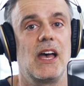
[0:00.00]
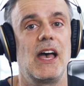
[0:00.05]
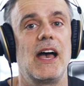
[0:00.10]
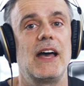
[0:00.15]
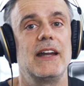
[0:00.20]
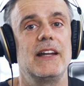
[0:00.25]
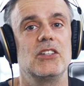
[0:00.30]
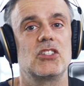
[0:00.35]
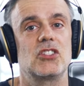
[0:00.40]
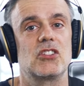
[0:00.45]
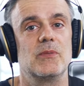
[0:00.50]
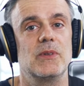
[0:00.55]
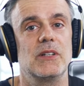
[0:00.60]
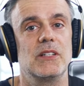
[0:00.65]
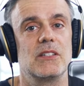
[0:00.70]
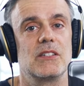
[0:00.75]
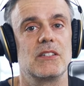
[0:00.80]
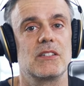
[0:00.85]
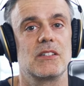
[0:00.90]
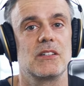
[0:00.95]
and
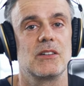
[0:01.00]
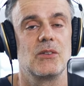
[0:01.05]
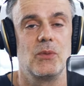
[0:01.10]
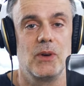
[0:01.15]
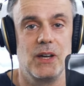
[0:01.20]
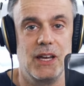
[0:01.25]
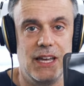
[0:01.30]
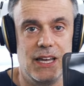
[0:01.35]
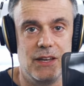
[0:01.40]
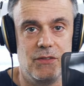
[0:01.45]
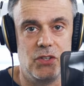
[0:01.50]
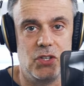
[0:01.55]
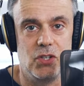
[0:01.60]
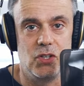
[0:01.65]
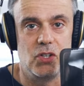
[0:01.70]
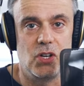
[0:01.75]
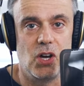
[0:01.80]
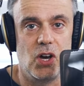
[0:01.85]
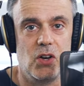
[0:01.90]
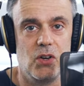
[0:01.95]
instruments wherever
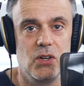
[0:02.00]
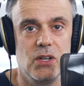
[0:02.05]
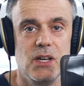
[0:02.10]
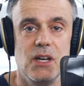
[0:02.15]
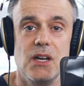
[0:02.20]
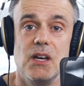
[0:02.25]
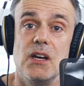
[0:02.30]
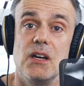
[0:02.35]
you go.